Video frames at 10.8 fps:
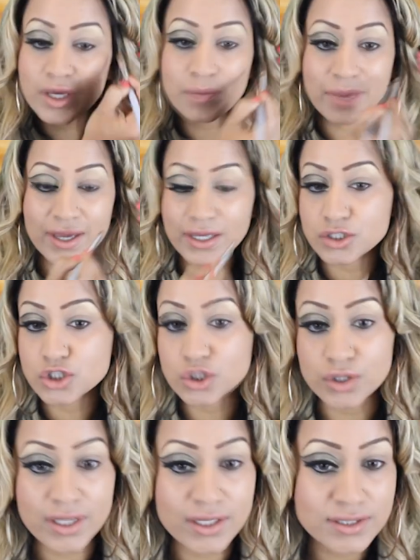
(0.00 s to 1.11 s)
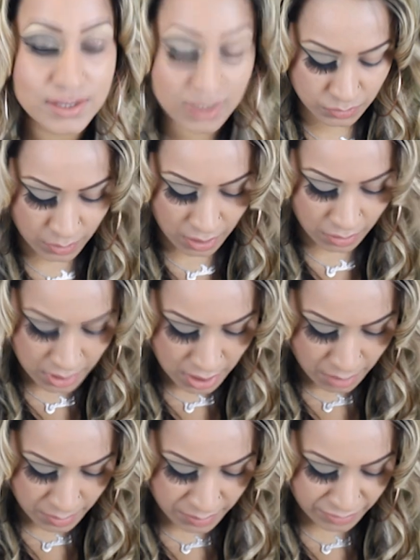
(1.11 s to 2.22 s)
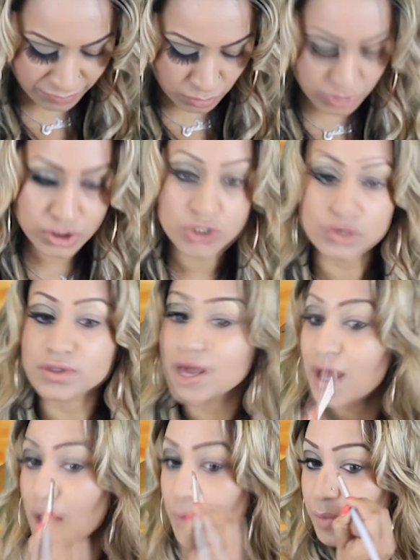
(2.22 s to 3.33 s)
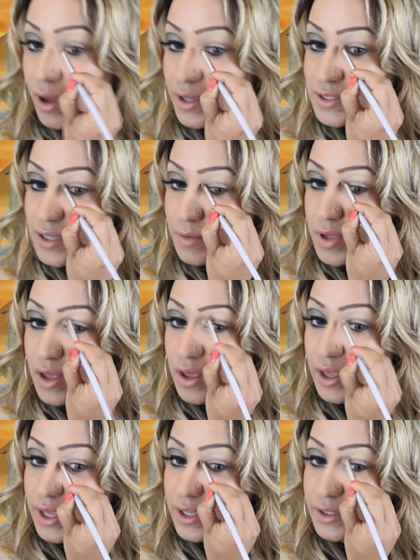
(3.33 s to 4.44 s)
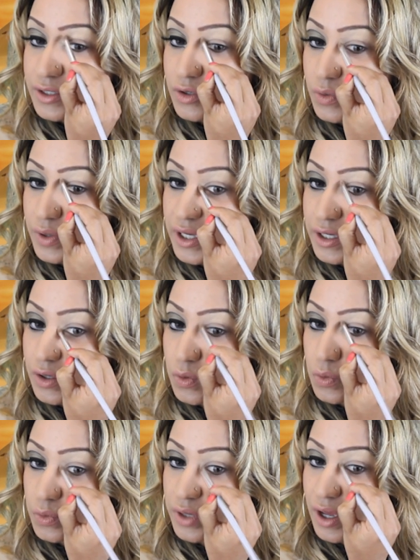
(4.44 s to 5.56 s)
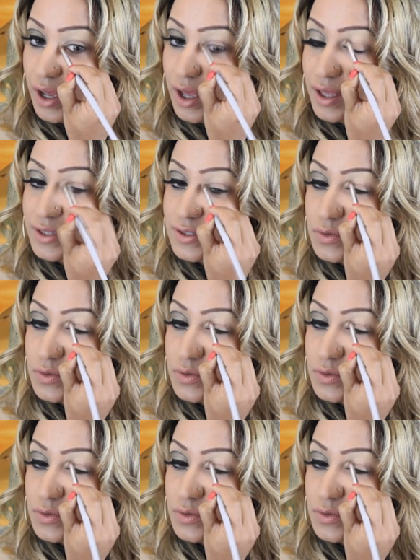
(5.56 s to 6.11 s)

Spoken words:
to go back into this as well, but before you do that, apply some in your inner corner as